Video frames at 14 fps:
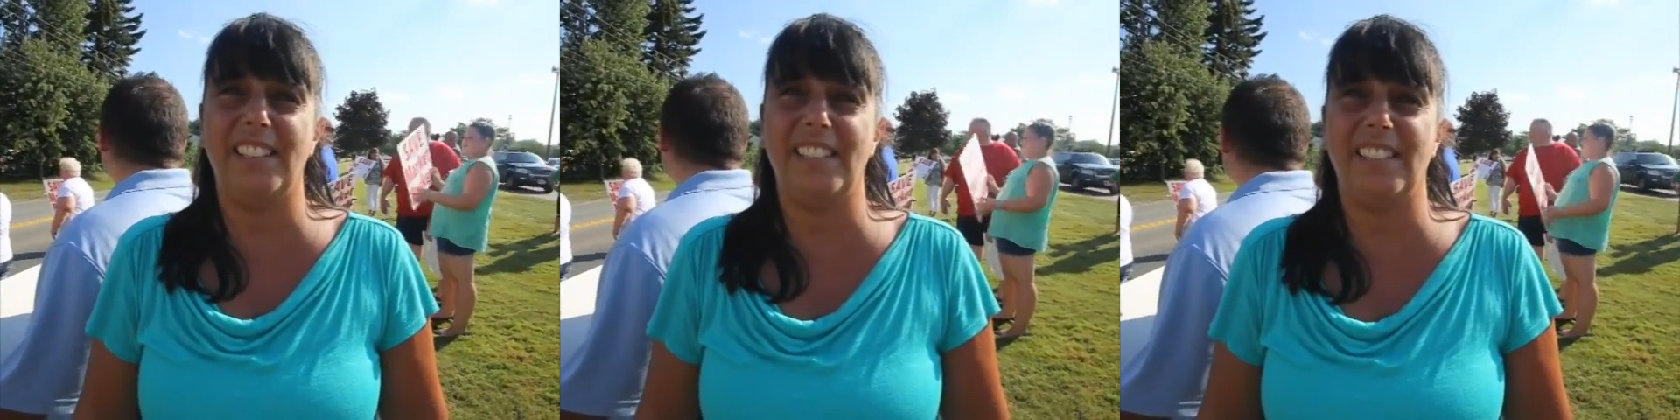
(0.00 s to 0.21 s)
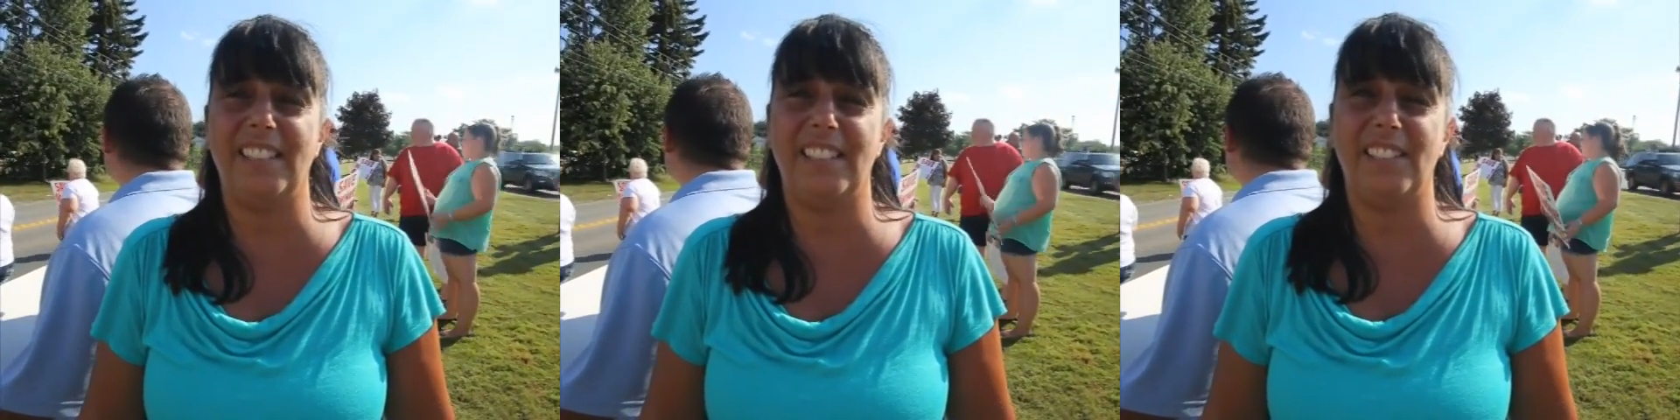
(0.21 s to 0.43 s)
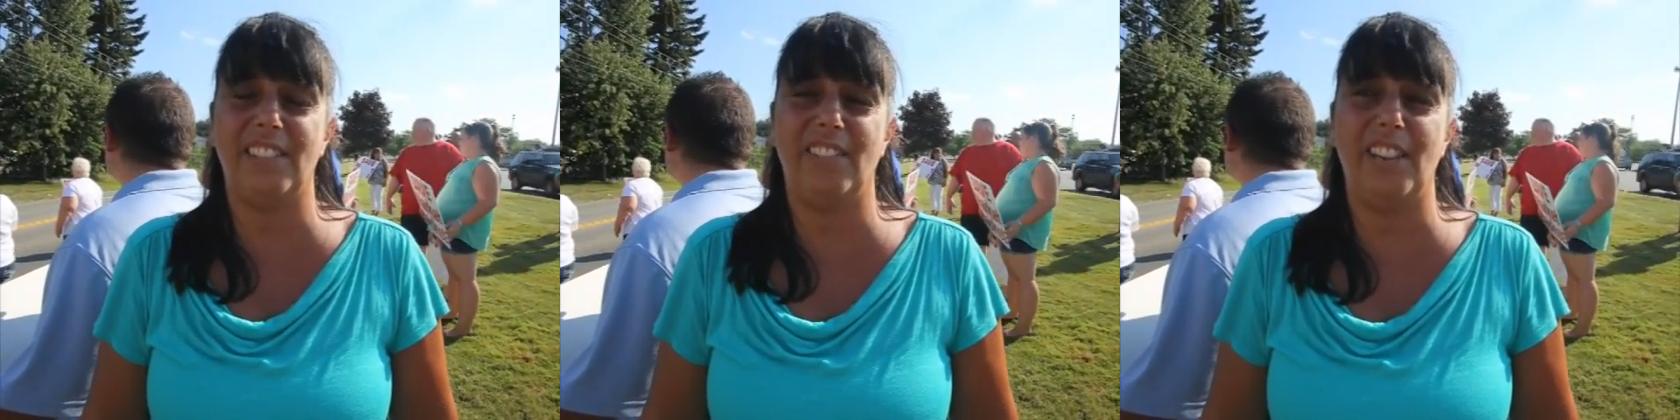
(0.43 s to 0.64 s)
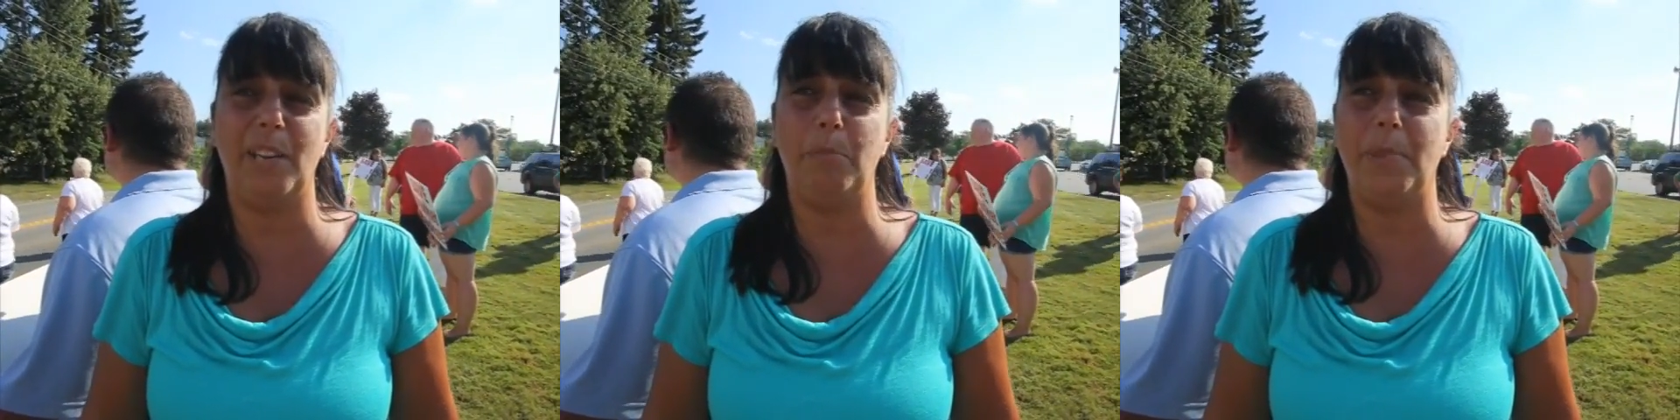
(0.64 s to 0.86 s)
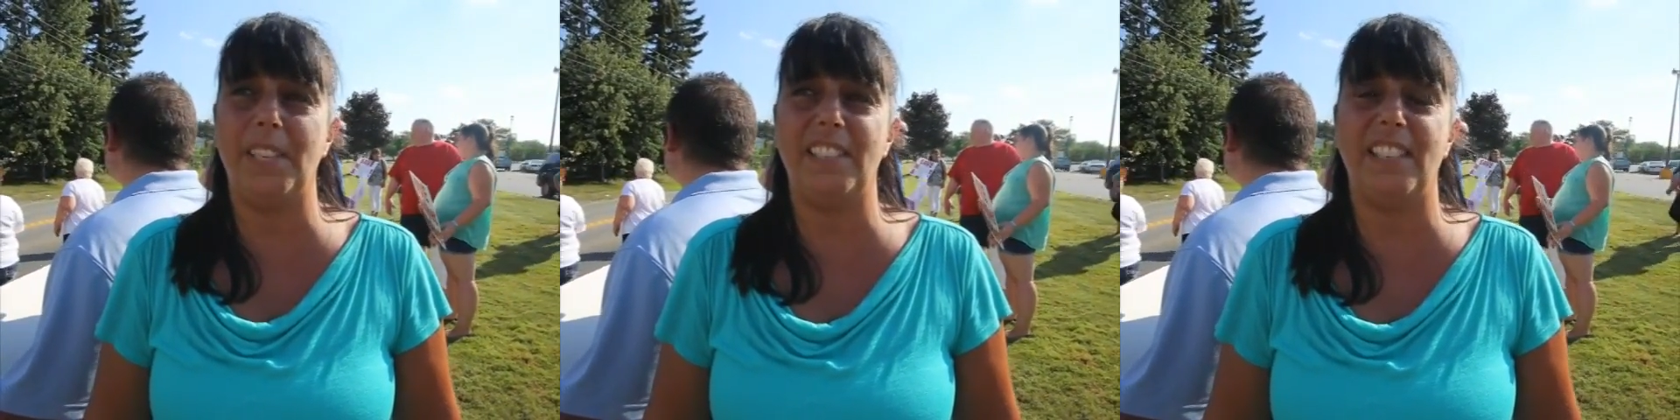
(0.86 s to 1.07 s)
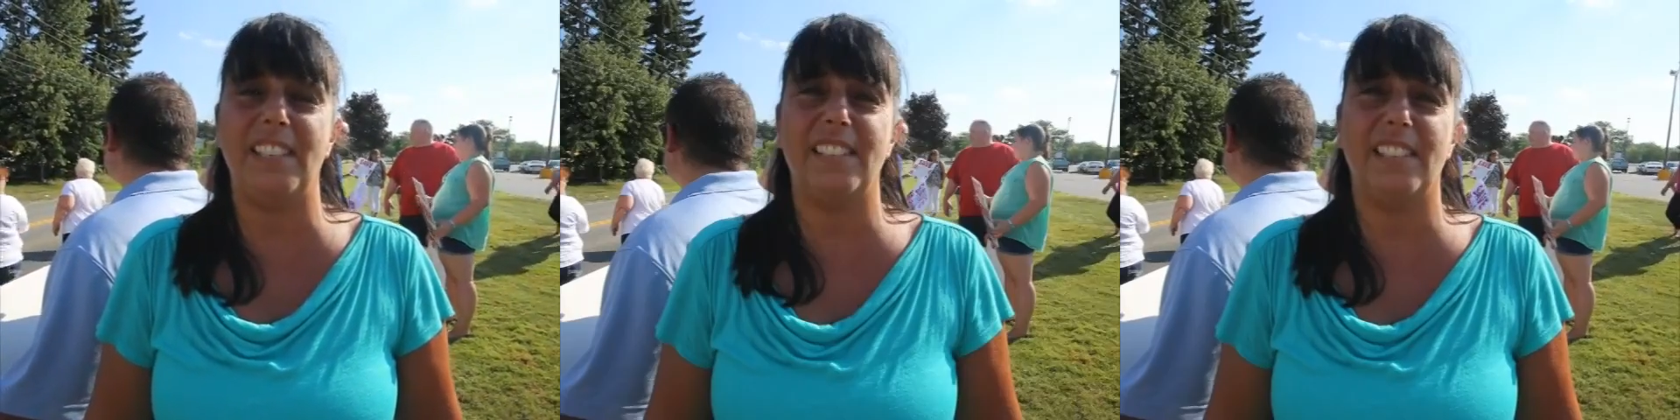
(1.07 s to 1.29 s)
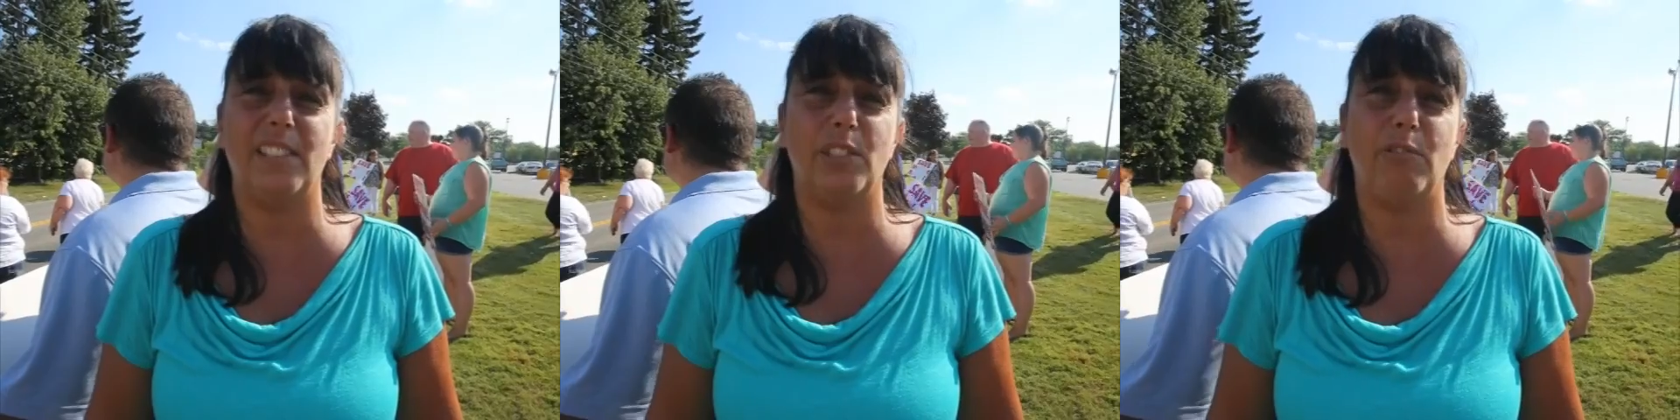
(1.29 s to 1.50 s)
It's, it's a great
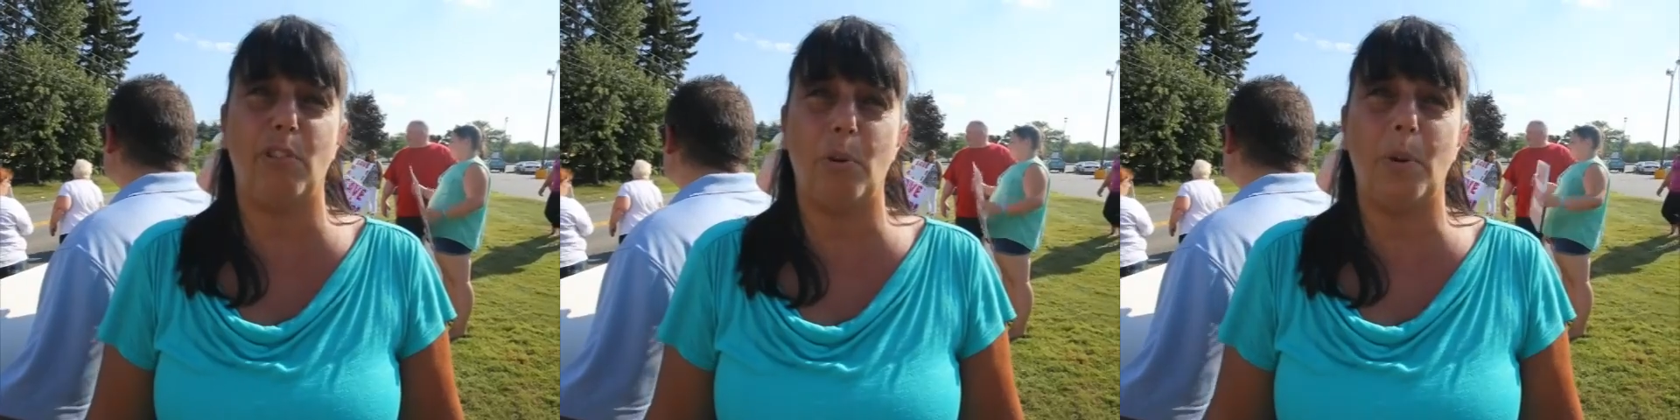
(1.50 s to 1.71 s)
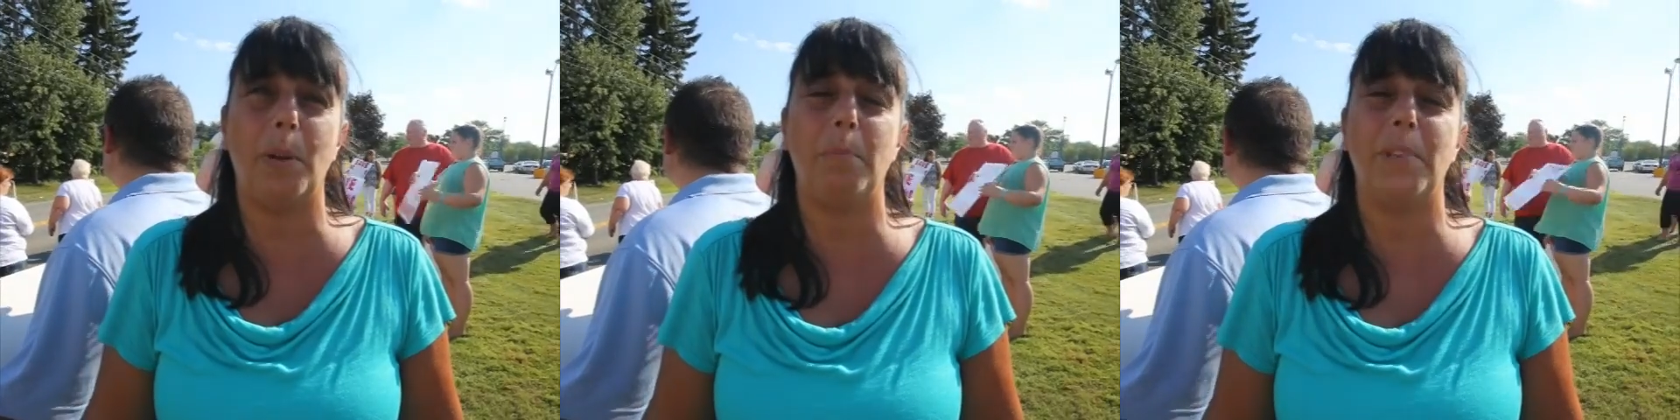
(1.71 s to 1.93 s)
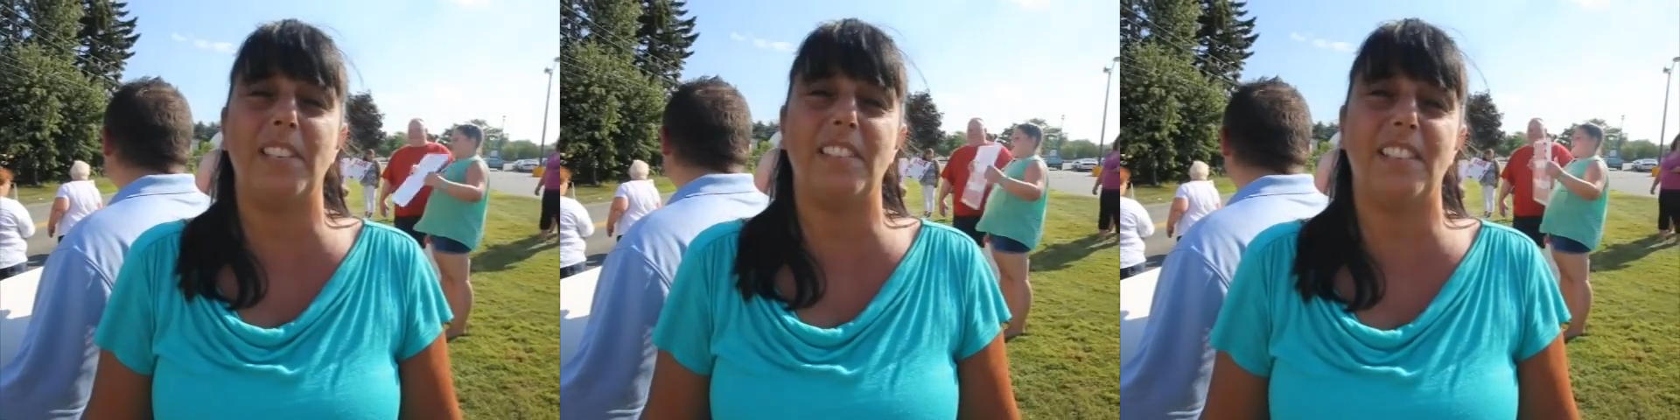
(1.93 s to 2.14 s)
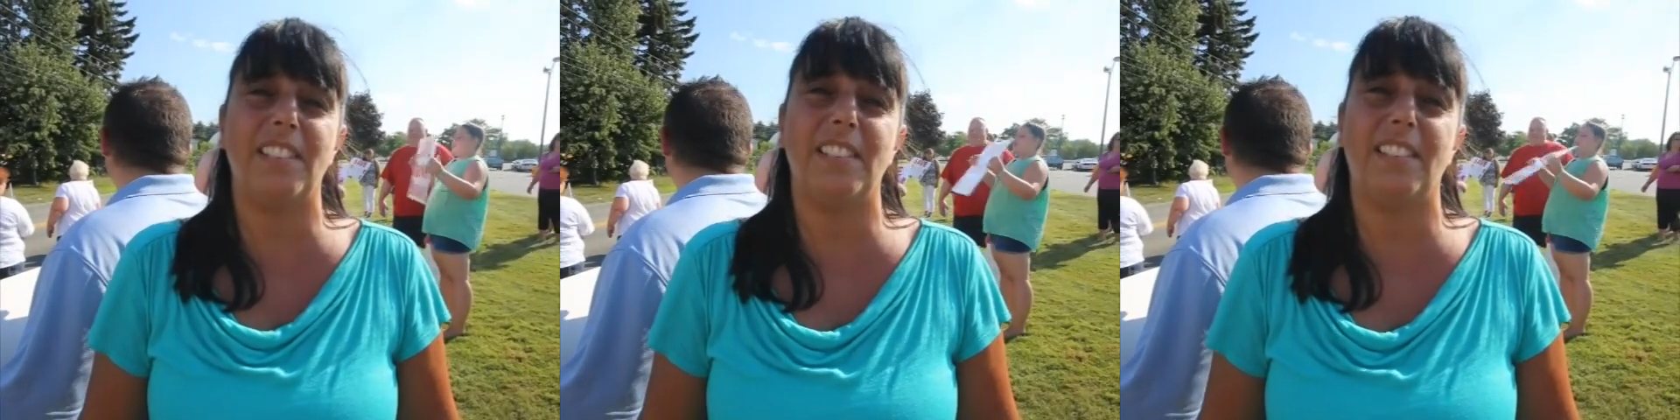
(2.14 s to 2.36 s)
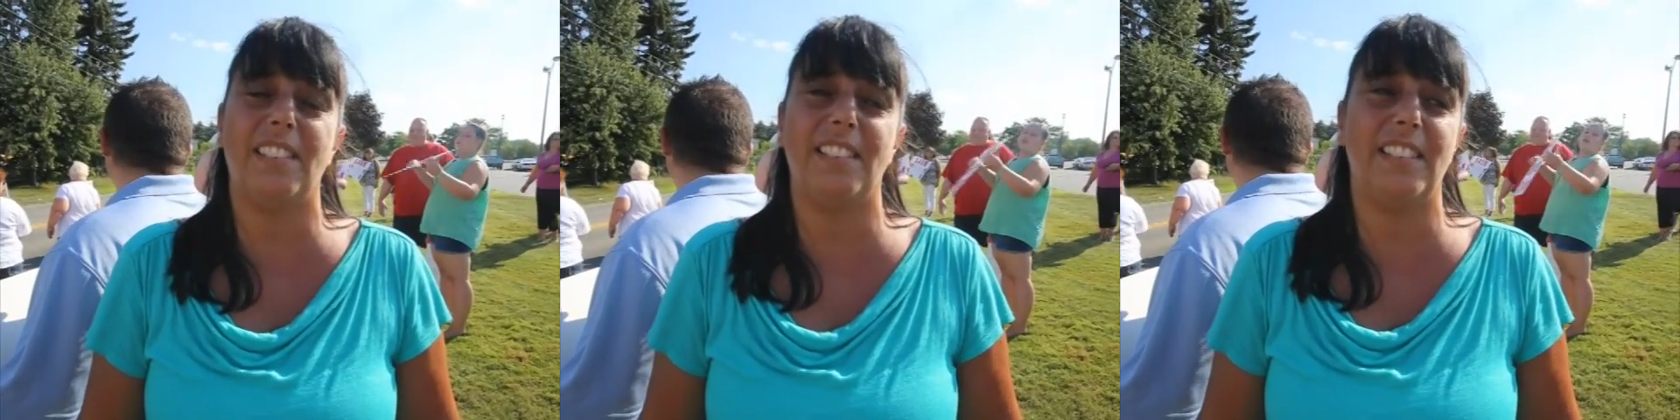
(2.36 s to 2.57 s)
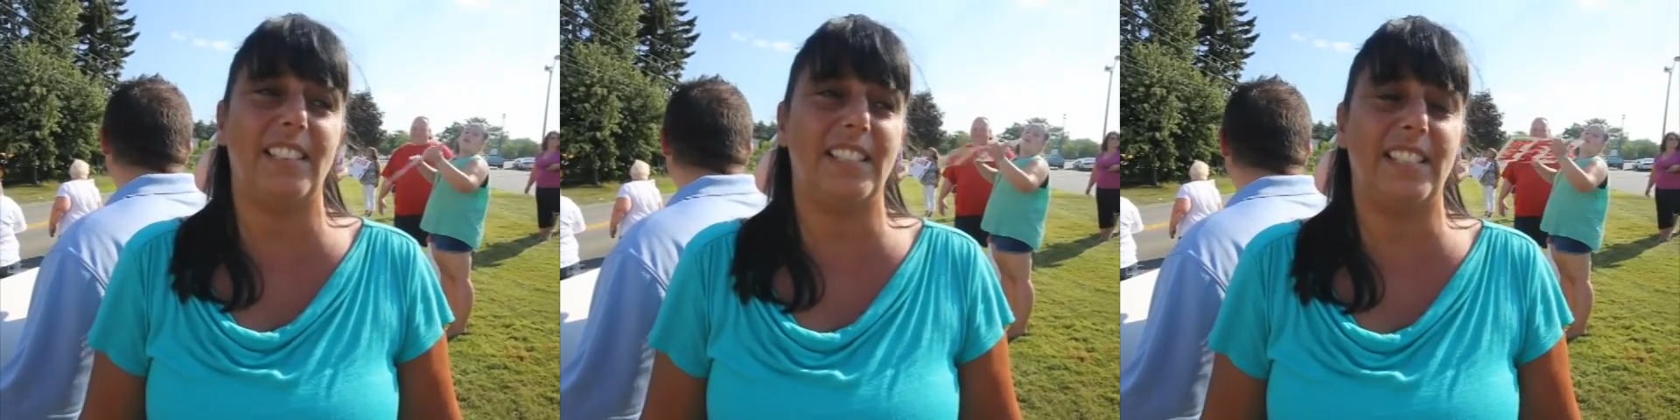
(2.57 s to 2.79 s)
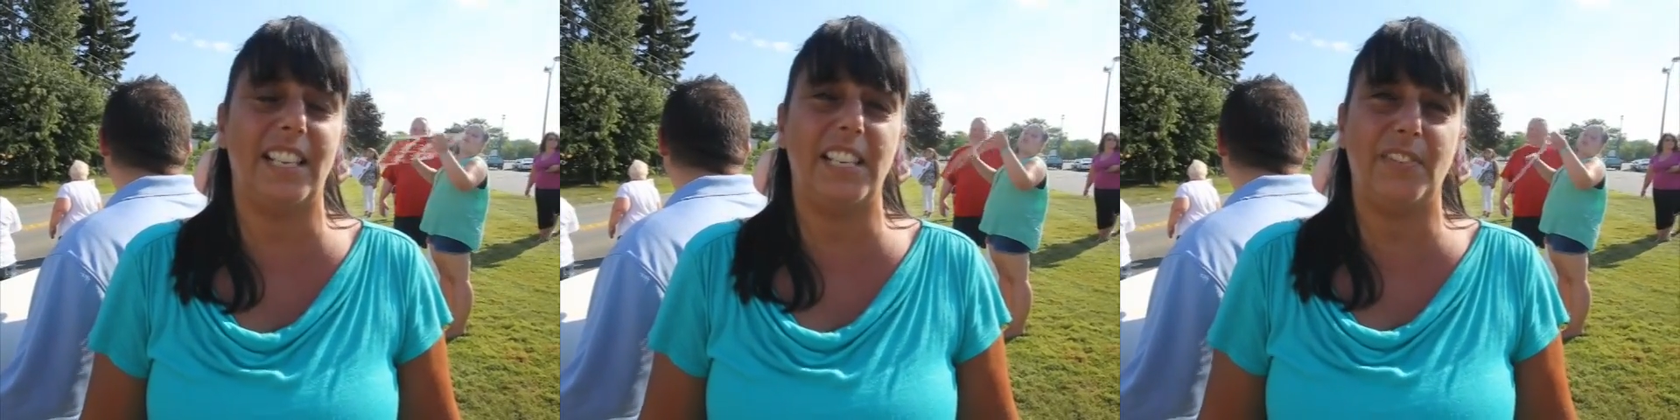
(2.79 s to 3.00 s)
business. It's a growing business, and it's
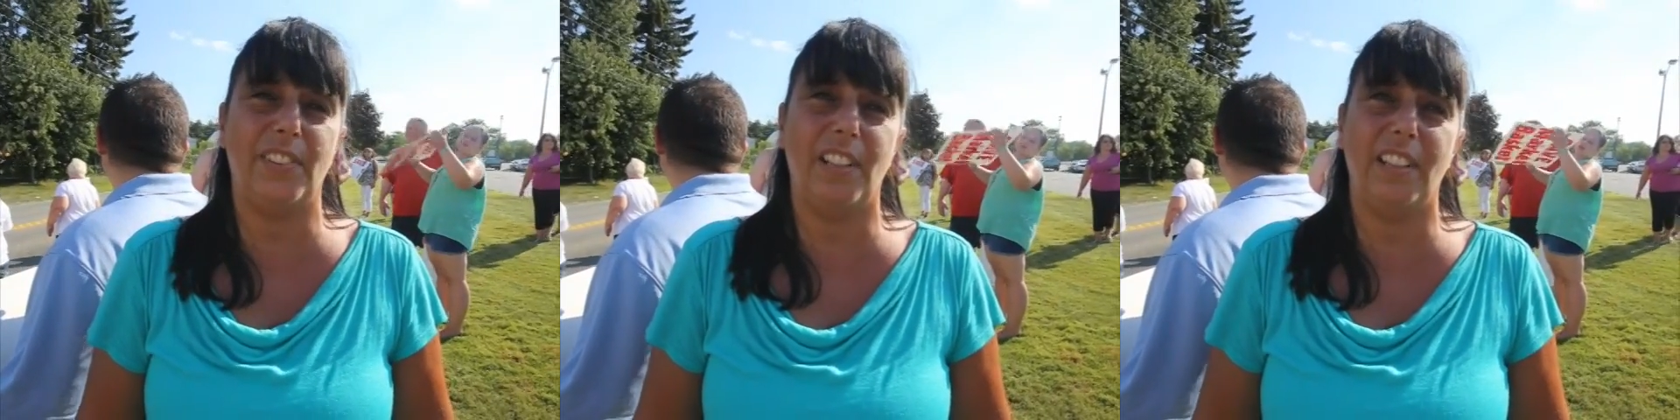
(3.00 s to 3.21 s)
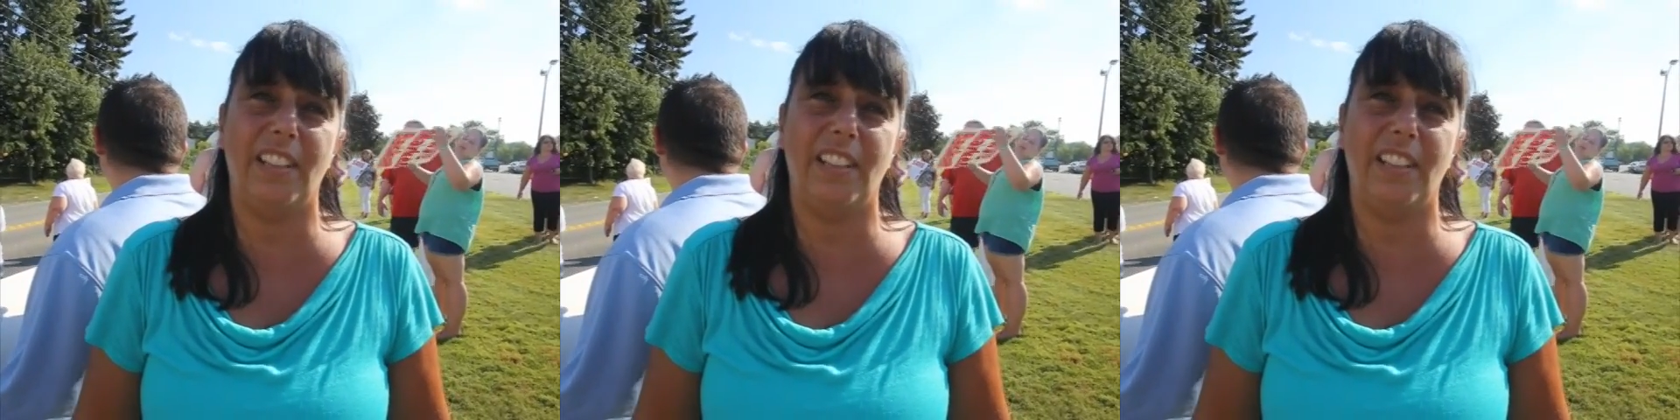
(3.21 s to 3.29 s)
successful,